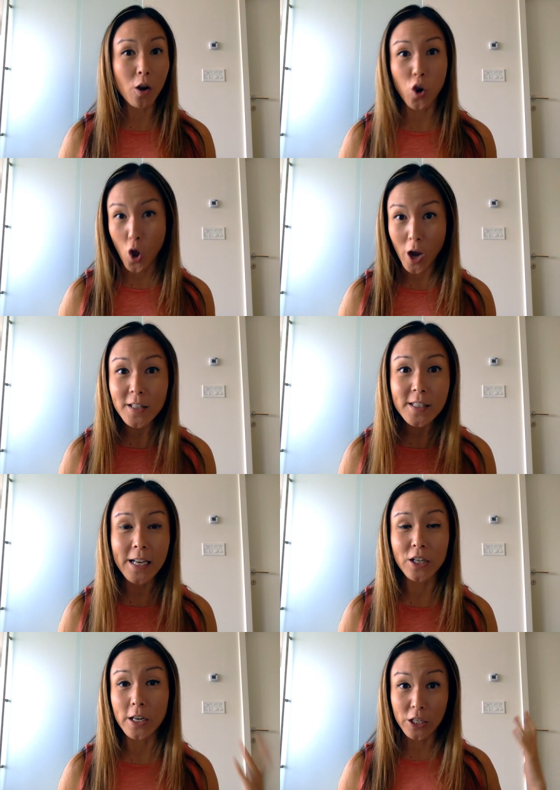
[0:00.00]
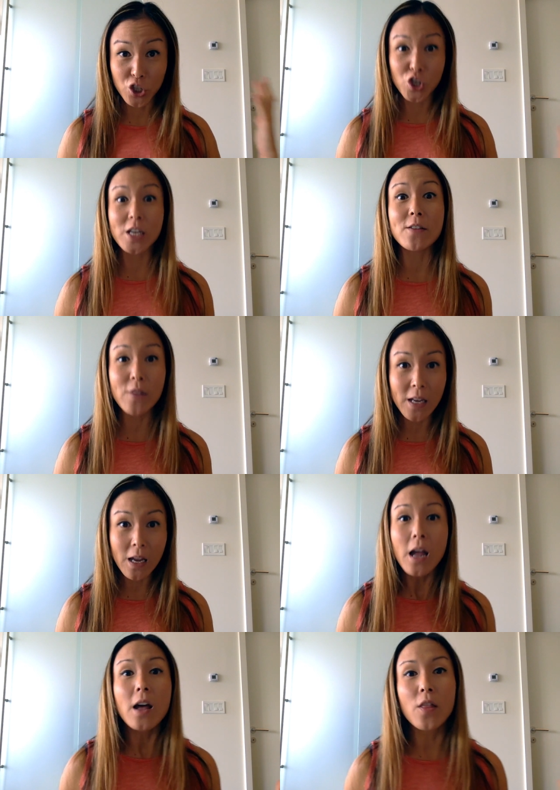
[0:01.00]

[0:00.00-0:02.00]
a lot and in achieving